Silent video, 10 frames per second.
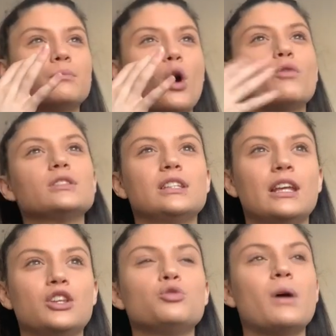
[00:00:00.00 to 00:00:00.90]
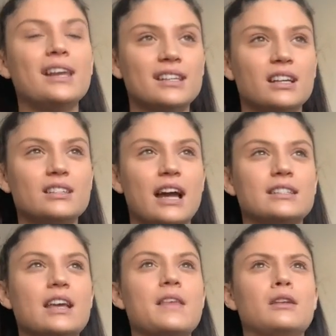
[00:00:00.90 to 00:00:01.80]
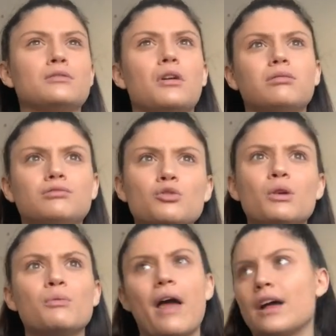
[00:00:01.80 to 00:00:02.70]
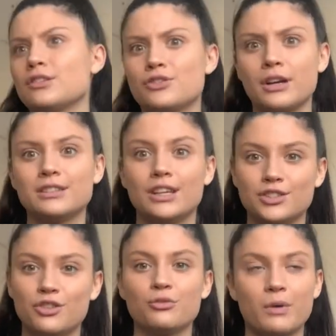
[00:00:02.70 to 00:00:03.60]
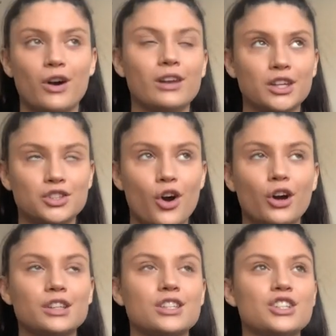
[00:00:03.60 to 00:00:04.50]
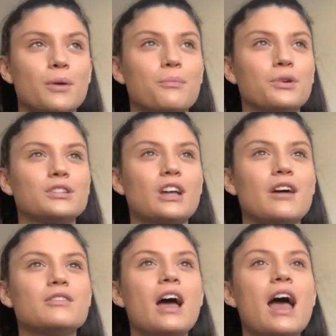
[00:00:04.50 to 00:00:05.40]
obviously you'd wear leotard and tights and then you wouldn't wear that to the train station, you'd put on like joggers and a jumper and stuff,